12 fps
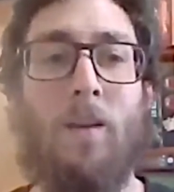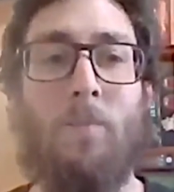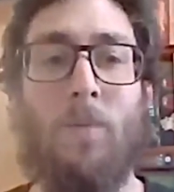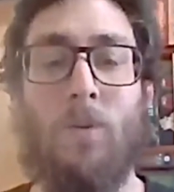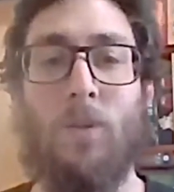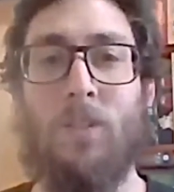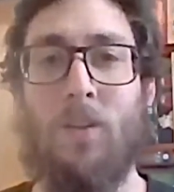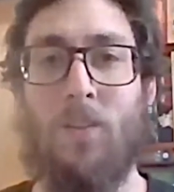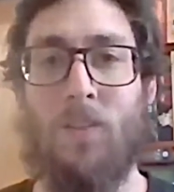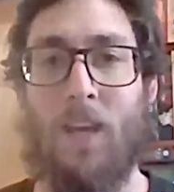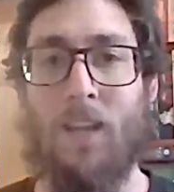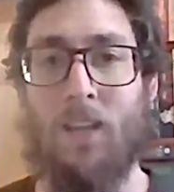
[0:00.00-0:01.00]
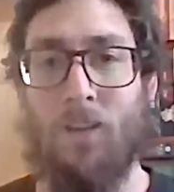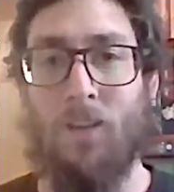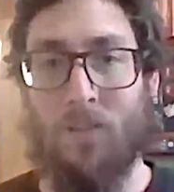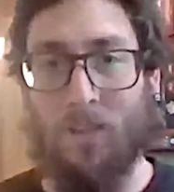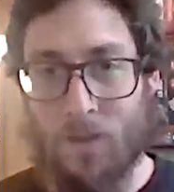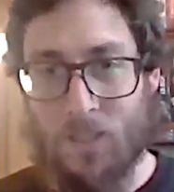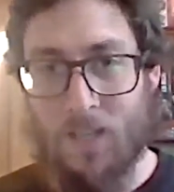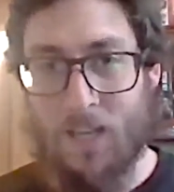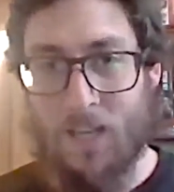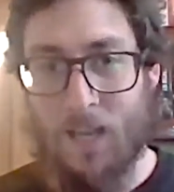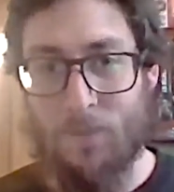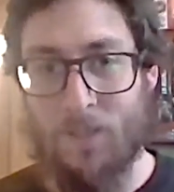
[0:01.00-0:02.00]
Also, thank you so much to
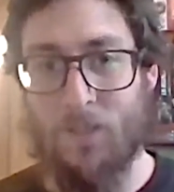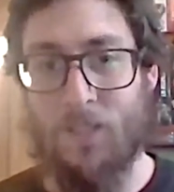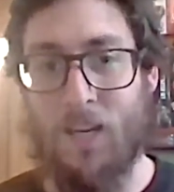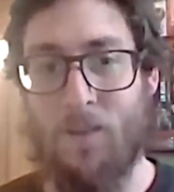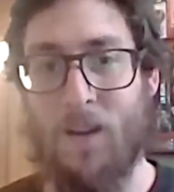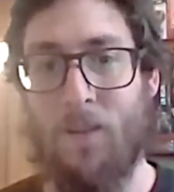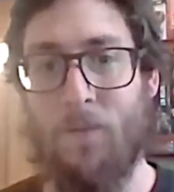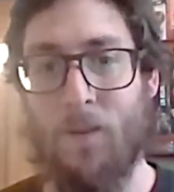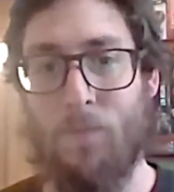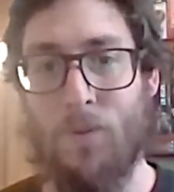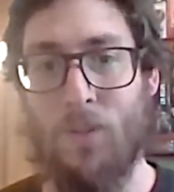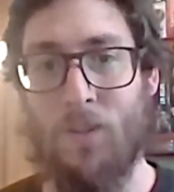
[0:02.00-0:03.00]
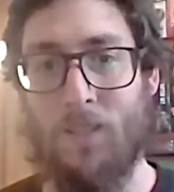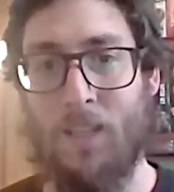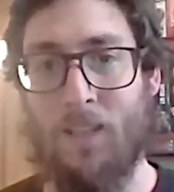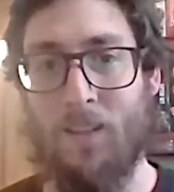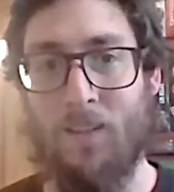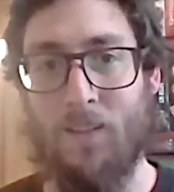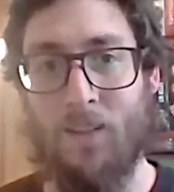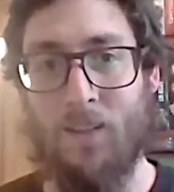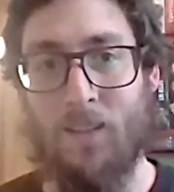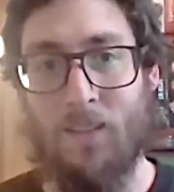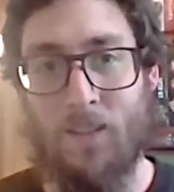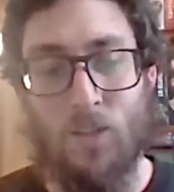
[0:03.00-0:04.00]
Tapsaltiri for producing
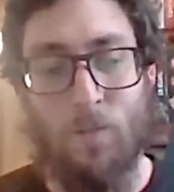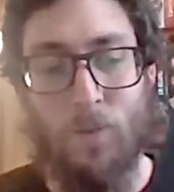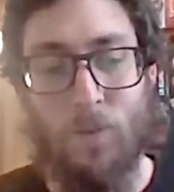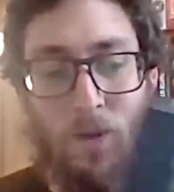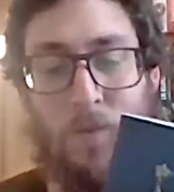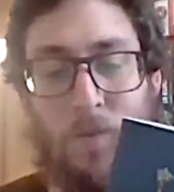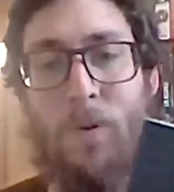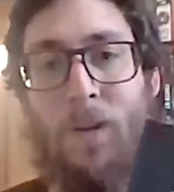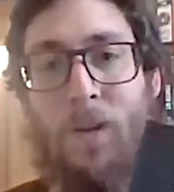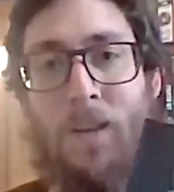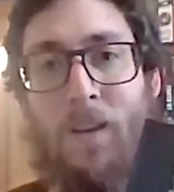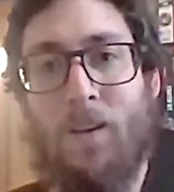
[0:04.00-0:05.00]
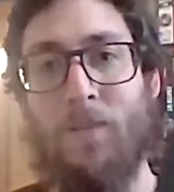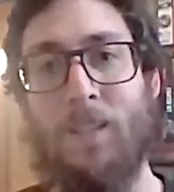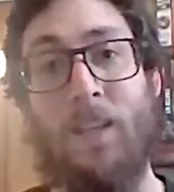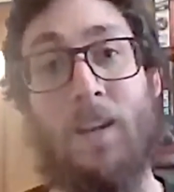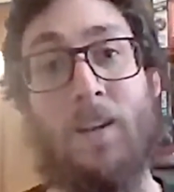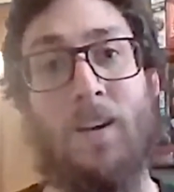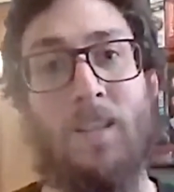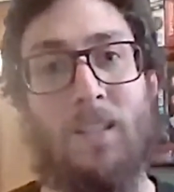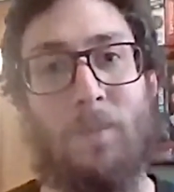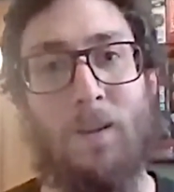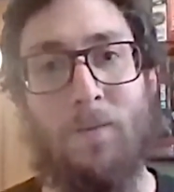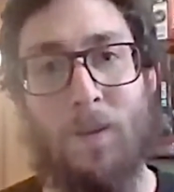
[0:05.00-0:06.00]
like such a beautiful book. Obviously, I can't
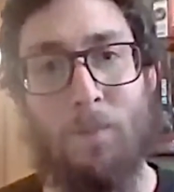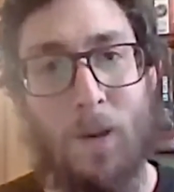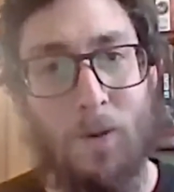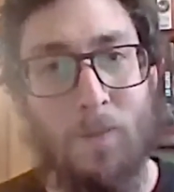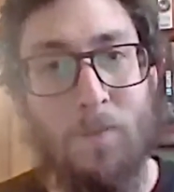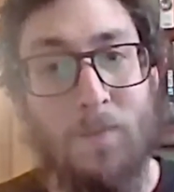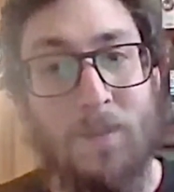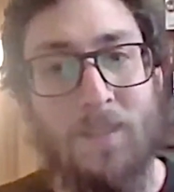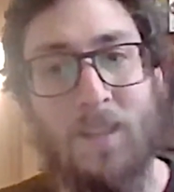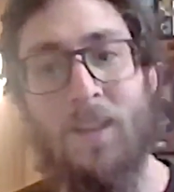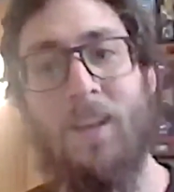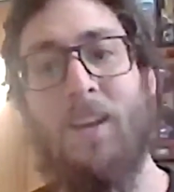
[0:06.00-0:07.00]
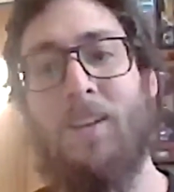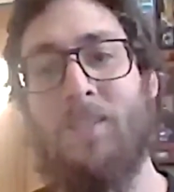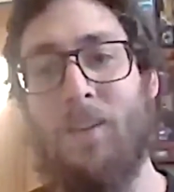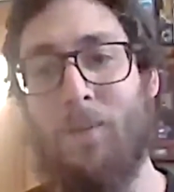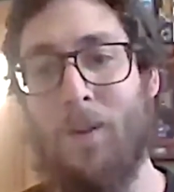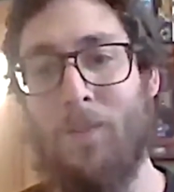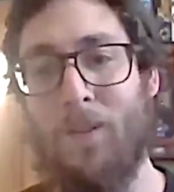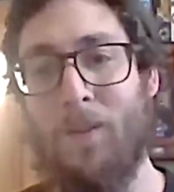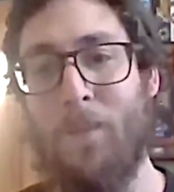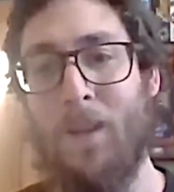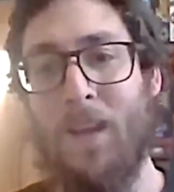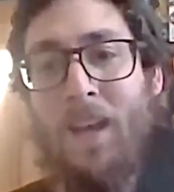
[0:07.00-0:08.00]
speak for the poems because I wrote
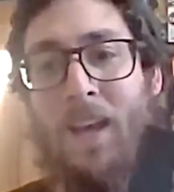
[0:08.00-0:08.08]
them.